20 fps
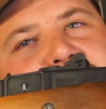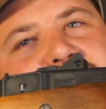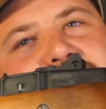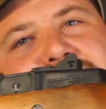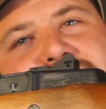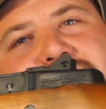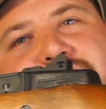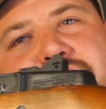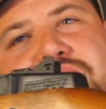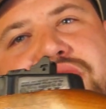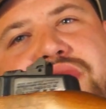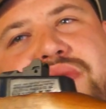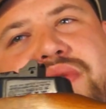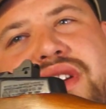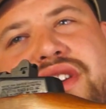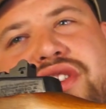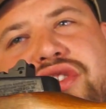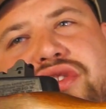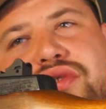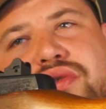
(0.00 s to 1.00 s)
It is also an
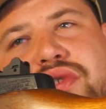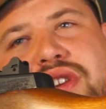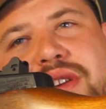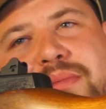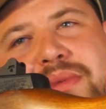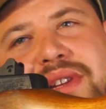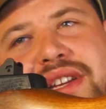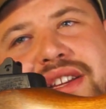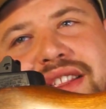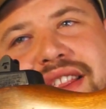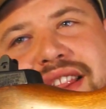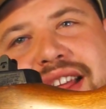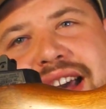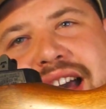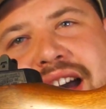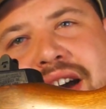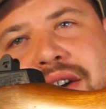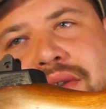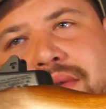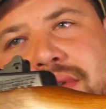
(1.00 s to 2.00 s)
extremely
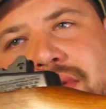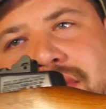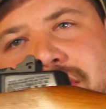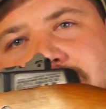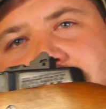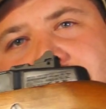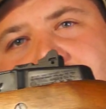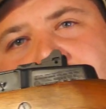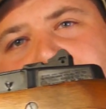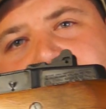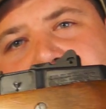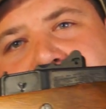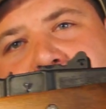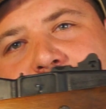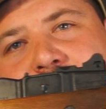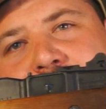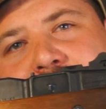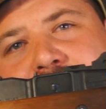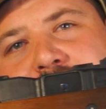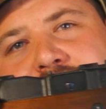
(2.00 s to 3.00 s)
loud
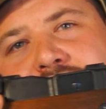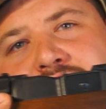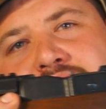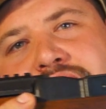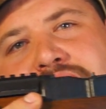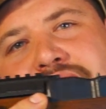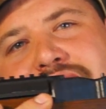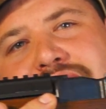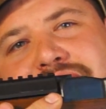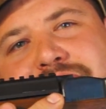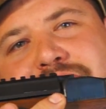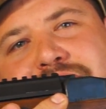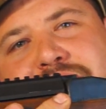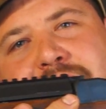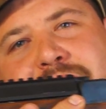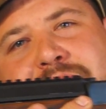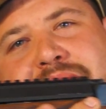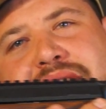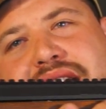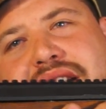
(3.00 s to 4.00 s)
gun. That's
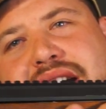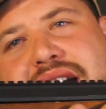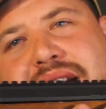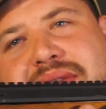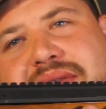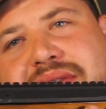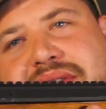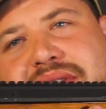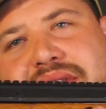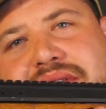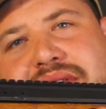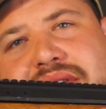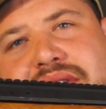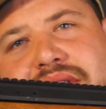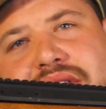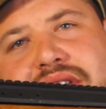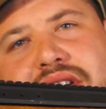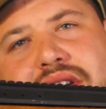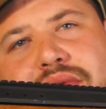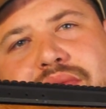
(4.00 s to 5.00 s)
probably not,
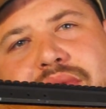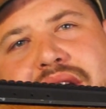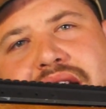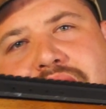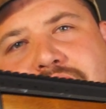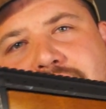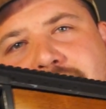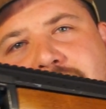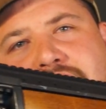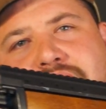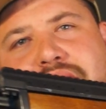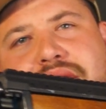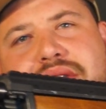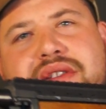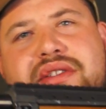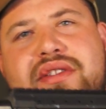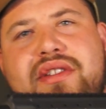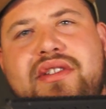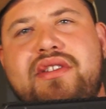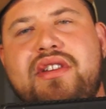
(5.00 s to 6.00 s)
you know, round rather,
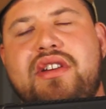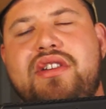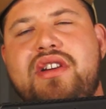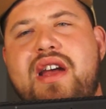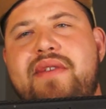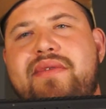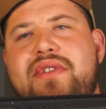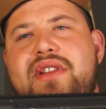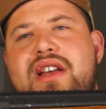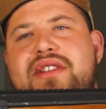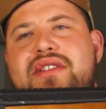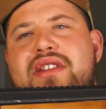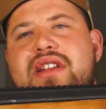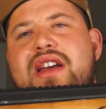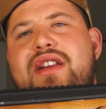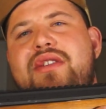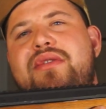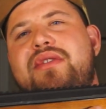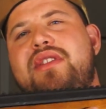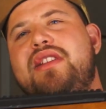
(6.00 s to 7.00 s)
because it's such high velocity.
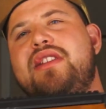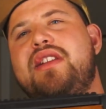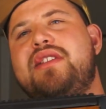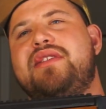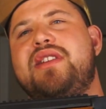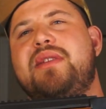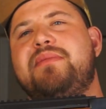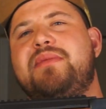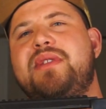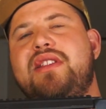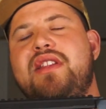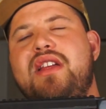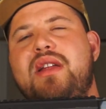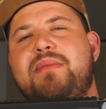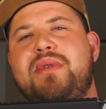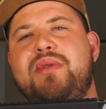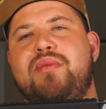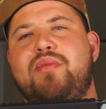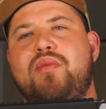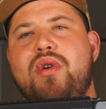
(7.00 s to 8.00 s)
I don't think that's something that
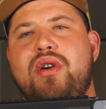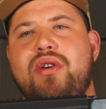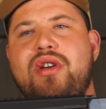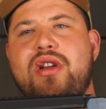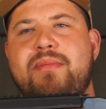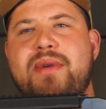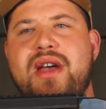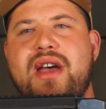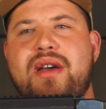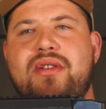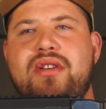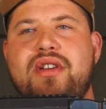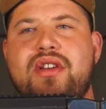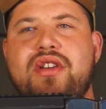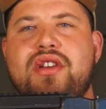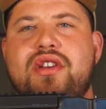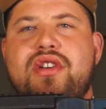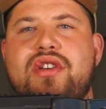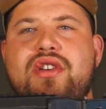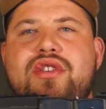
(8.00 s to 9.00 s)
I'd be worried about
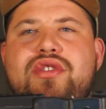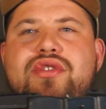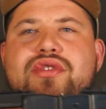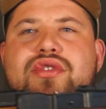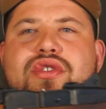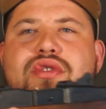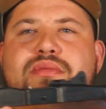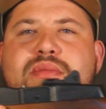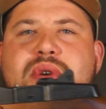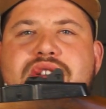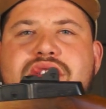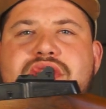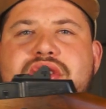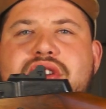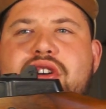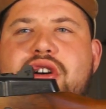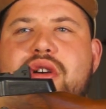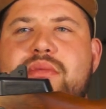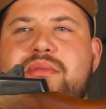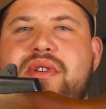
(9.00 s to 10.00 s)
too much in
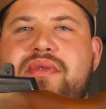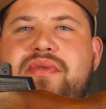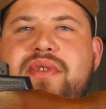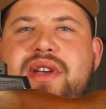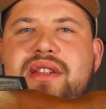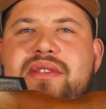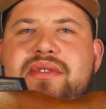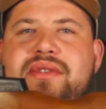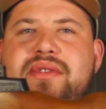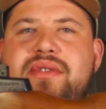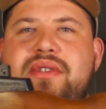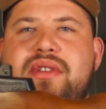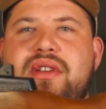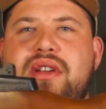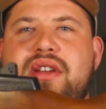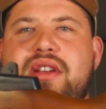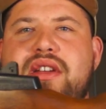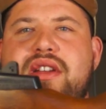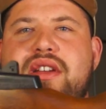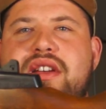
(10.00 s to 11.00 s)
a home defense.
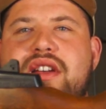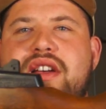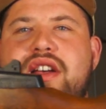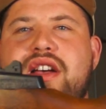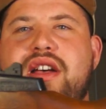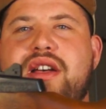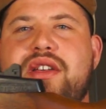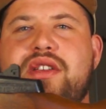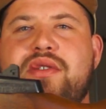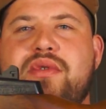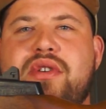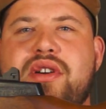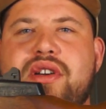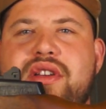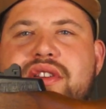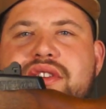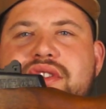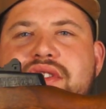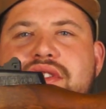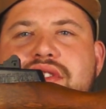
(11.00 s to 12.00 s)
You are
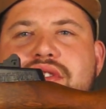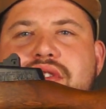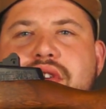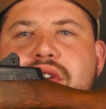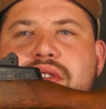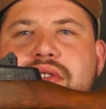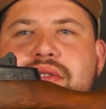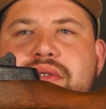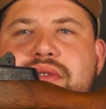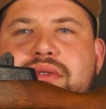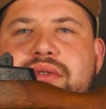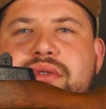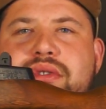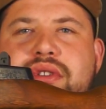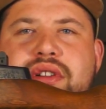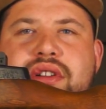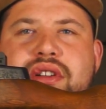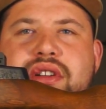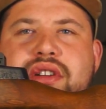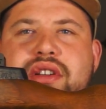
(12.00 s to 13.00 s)
going to startle
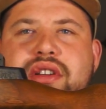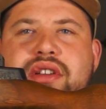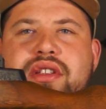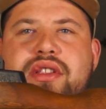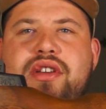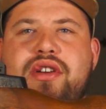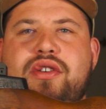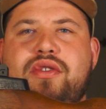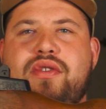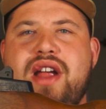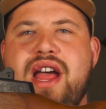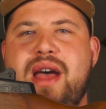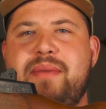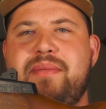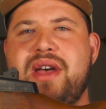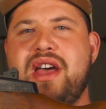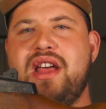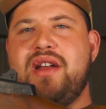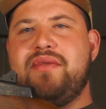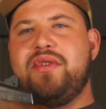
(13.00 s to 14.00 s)
the
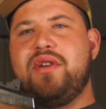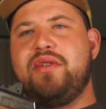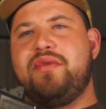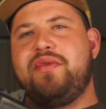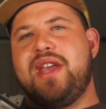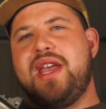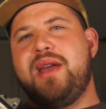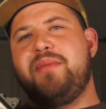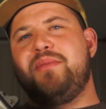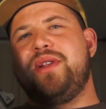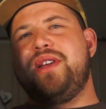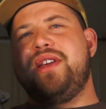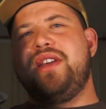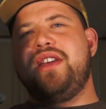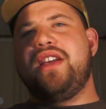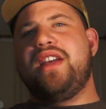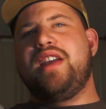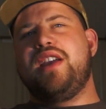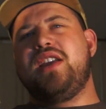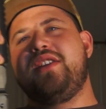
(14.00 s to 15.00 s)
crap out of your
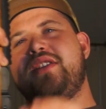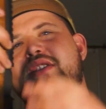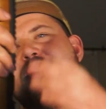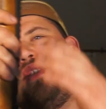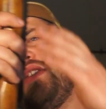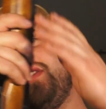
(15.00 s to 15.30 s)
family and